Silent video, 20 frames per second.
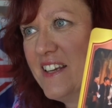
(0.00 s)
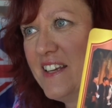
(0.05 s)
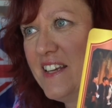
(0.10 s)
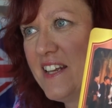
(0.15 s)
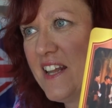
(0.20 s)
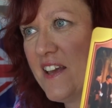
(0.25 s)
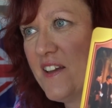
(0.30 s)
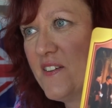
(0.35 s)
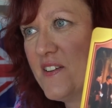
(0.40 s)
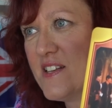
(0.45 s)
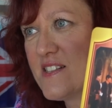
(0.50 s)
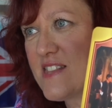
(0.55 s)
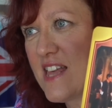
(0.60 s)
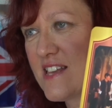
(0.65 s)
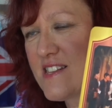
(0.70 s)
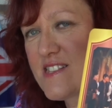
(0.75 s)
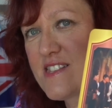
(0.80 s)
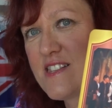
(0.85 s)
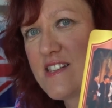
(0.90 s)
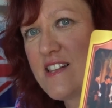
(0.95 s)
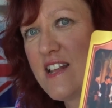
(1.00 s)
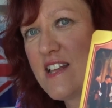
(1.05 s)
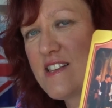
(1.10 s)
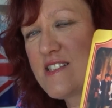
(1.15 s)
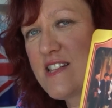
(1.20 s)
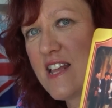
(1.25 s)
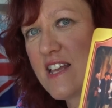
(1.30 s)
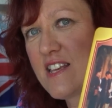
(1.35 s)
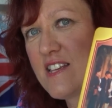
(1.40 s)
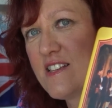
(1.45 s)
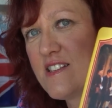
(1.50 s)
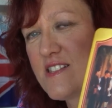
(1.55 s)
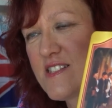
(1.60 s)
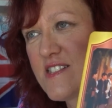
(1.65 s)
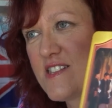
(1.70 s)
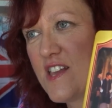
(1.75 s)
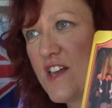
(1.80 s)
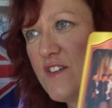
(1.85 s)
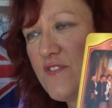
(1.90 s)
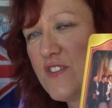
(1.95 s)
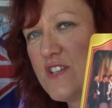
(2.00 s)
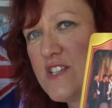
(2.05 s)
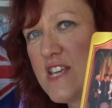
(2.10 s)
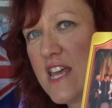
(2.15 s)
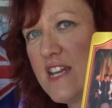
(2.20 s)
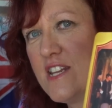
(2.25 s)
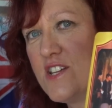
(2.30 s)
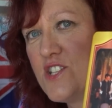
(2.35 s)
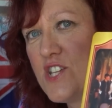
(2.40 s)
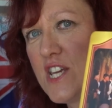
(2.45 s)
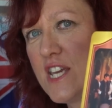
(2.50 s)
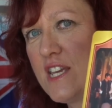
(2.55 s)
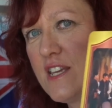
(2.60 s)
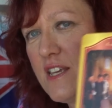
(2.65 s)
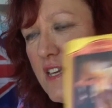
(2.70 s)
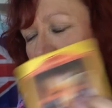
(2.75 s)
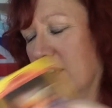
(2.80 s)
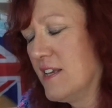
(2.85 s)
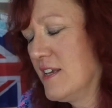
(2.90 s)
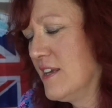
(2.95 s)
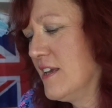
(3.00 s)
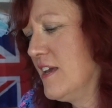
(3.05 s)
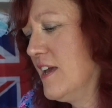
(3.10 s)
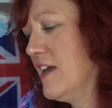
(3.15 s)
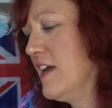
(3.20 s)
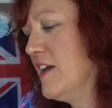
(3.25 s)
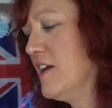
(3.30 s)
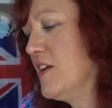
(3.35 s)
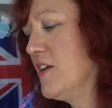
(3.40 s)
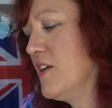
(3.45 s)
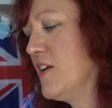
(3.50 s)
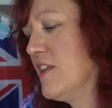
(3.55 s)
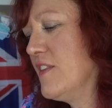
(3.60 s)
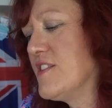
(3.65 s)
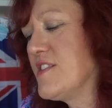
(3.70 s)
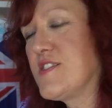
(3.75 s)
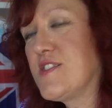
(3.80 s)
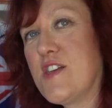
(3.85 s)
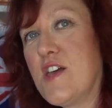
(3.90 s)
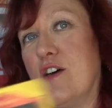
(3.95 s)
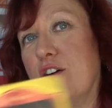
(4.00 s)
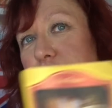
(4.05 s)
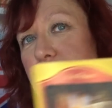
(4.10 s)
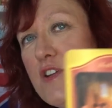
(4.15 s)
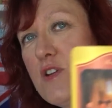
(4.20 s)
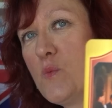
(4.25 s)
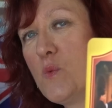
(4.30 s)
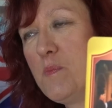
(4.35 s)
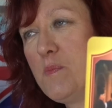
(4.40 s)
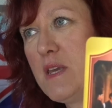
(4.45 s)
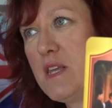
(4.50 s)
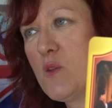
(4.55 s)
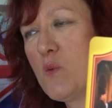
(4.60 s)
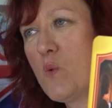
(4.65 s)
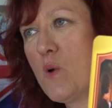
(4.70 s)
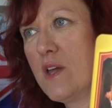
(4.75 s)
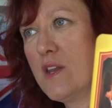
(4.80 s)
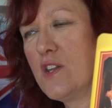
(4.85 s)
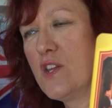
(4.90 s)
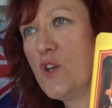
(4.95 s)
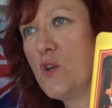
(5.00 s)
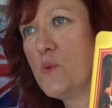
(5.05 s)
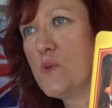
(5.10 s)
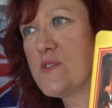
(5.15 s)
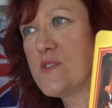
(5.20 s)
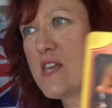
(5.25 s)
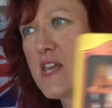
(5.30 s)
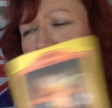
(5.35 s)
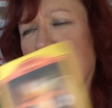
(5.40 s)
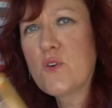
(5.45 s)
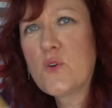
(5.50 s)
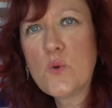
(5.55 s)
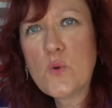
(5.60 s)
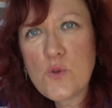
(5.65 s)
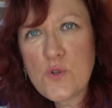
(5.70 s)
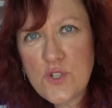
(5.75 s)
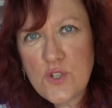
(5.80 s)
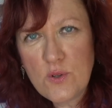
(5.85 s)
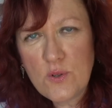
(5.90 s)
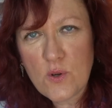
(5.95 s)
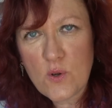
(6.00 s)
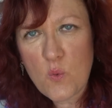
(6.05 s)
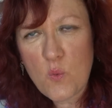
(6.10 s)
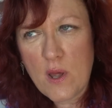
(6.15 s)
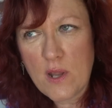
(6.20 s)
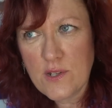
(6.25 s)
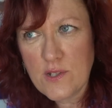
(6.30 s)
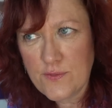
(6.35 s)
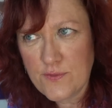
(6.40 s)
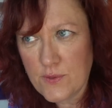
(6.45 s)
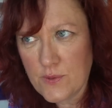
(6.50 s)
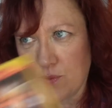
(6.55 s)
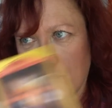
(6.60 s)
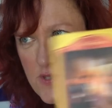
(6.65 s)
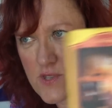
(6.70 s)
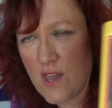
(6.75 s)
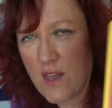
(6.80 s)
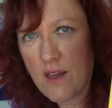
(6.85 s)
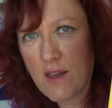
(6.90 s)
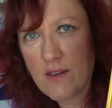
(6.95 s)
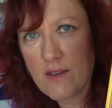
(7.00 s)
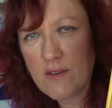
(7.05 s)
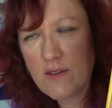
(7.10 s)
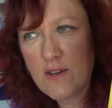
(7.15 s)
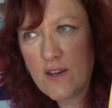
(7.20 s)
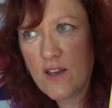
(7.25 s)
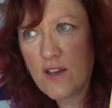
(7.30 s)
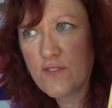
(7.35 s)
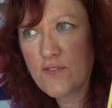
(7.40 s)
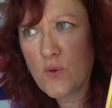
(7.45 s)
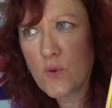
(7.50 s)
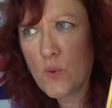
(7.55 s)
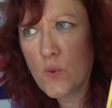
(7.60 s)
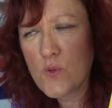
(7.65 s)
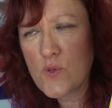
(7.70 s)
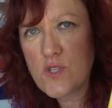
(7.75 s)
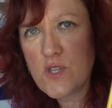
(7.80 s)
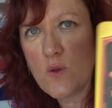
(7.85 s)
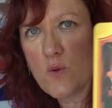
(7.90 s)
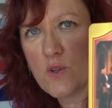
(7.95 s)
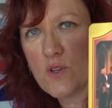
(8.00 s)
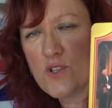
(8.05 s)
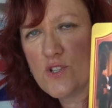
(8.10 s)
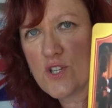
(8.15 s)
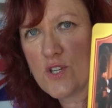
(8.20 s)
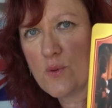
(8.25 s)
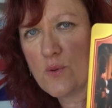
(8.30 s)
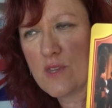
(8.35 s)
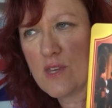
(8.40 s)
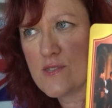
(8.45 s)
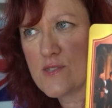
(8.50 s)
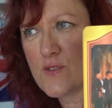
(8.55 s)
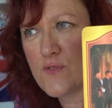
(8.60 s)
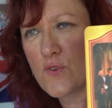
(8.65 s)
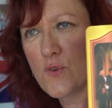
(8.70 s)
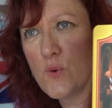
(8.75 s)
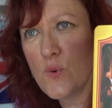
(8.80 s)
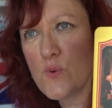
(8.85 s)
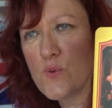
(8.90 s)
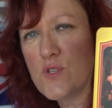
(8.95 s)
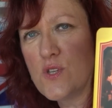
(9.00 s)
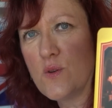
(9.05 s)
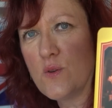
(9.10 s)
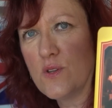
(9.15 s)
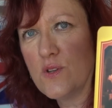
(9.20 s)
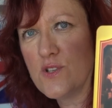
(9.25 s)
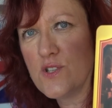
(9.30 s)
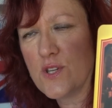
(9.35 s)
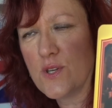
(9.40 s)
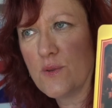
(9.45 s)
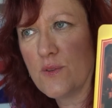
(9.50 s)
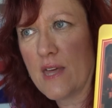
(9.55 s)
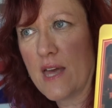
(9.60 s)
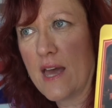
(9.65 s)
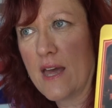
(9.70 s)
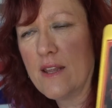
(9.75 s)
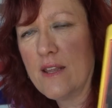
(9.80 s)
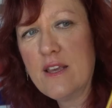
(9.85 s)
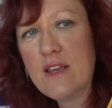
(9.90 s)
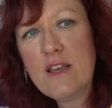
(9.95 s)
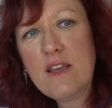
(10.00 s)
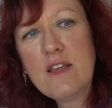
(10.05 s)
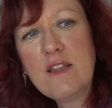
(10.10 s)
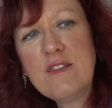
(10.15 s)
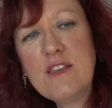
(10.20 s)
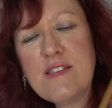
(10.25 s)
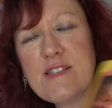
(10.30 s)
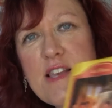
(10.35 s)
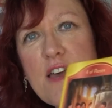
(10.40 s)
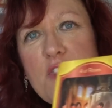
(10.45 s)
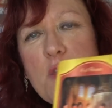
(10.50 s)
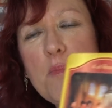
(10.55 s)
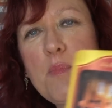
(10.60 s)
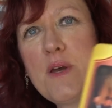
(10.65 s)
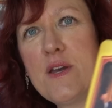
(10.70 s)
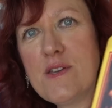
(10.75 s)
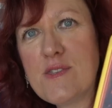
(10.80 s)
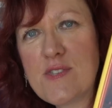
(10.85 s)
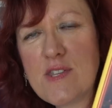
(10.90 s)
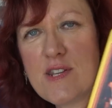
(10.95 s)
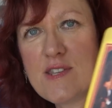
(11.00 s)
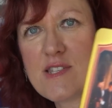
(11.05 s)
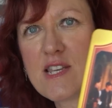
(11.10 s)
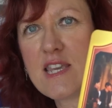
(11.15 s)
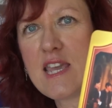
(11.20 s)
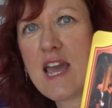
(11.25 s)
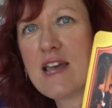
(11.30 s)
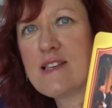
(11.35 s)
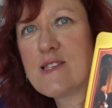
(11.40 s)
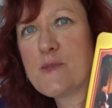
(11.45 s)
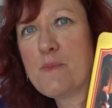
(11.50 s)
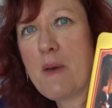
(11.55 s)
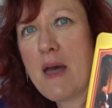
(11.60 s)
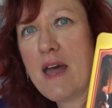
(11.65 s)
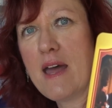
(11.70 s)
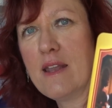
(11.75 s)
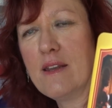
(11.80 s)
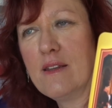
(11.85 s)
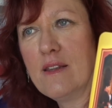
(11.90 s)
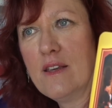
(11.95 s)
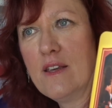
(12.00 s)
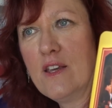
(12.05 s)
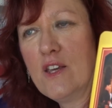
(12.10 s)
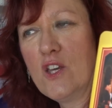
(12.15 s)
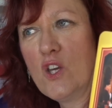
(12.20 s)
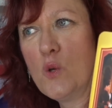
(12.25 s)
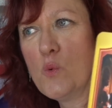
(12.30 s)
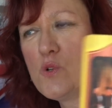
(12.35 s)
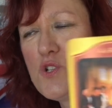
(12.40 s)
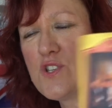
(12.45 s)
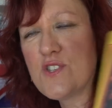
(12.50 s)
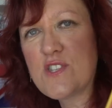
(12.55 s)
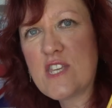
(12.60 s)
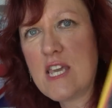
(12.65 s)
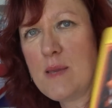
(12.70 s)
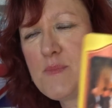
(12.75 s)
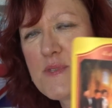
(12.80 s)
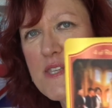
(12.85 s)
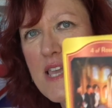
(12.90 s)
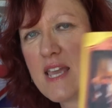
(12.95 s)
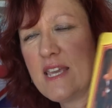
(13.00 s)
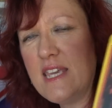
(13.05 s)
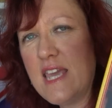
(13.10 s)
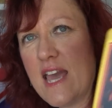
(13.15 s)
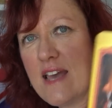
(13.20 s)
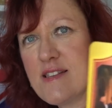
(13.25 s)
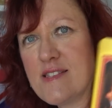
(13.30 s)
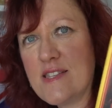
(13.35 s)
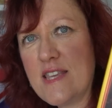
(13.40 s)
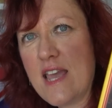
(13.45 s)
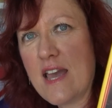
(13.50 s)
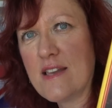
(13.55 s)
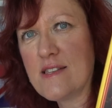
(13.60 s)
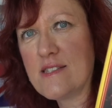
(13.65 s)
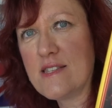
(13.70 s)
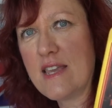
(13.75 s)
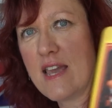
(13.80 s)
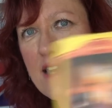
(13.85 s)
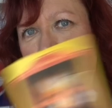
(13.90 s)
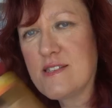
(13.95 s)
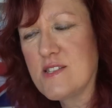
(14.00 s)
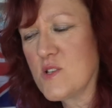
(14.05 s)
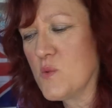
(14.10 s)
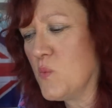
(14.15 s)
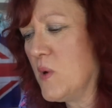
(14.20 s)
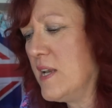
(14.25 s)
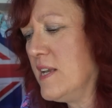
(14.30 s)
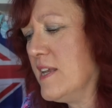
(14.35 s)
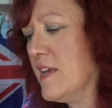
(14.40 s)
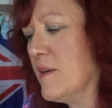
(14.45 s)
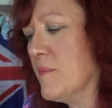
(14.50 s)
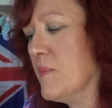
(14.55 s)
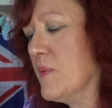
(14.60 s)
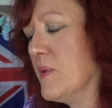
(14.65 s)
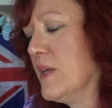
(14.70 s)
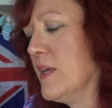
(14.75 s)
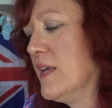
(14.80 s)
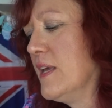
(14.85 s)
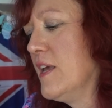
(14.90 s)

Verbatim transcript: You know, that's like a servant energy. And the servant would be the one who would say, of course you look wonderful, sir. You know, of course you can do this. Of course you can do that. This other person is a yes man who will just keep saying yes, yes, yes to William.